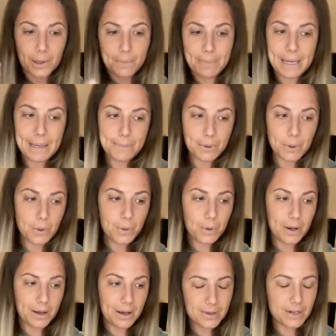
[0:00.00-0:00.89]
people,
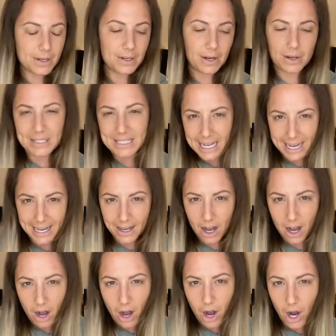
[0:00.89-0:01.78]
you know, saying
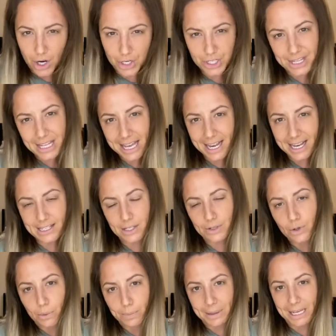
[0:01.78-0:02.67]
harsh things and
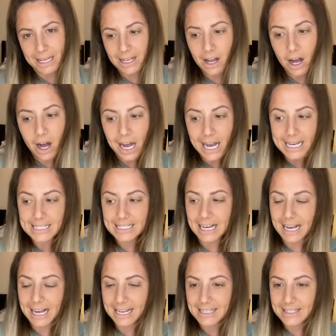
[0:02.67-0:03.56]
not being kind kind
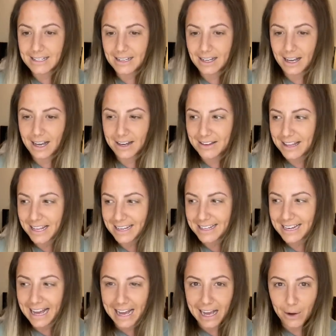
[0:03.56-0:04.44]
and i think
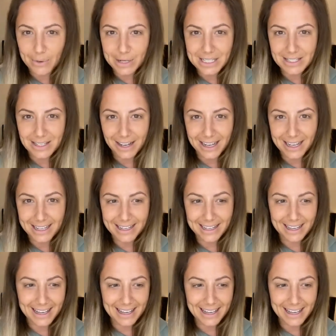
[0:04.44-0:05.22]
now it's like